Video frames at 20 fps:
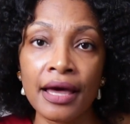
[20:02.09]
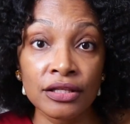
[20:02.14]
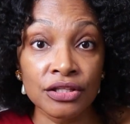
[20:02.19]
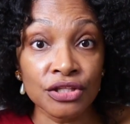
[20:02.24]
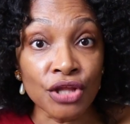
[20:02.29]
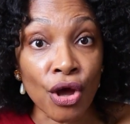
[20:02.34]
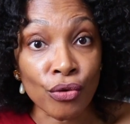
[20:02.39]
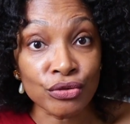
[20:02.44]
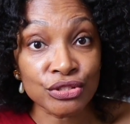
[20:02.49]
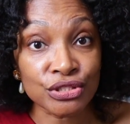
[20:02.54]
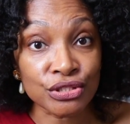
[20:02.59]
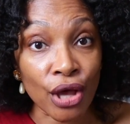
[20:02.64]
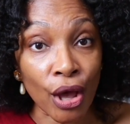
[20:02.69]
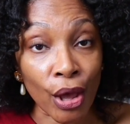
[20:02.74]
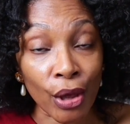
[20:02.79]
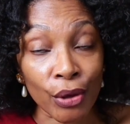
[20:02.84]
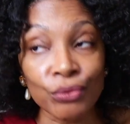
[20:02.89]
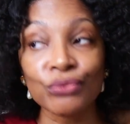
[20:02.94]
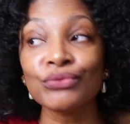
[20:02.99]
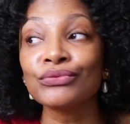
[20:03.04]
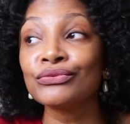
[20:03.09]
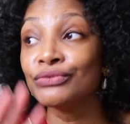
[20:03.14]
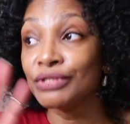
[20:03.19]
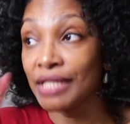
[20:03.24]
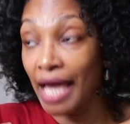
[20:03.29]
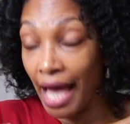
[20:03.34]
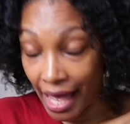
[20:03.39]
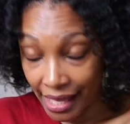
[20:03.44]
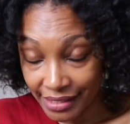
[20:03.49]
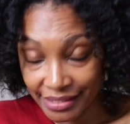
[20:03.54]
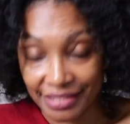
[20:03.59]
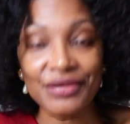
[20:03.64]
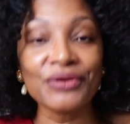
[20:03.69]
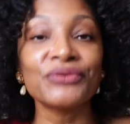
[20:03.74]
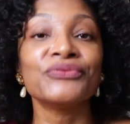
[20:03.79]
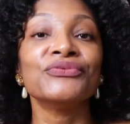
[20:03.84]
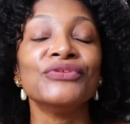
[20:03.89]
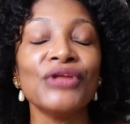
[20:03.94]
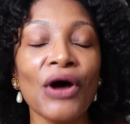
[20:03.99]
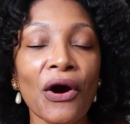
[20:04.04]
no sew, yes,
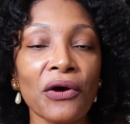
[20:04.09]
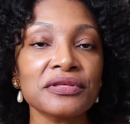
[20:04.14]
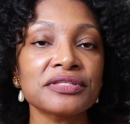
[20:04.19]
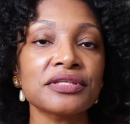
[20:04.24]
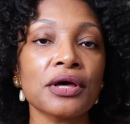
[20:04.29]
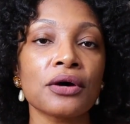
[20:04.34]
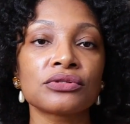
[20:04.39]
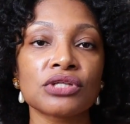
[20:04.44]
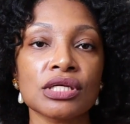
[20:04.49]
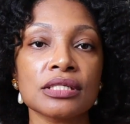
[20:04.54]
no sew,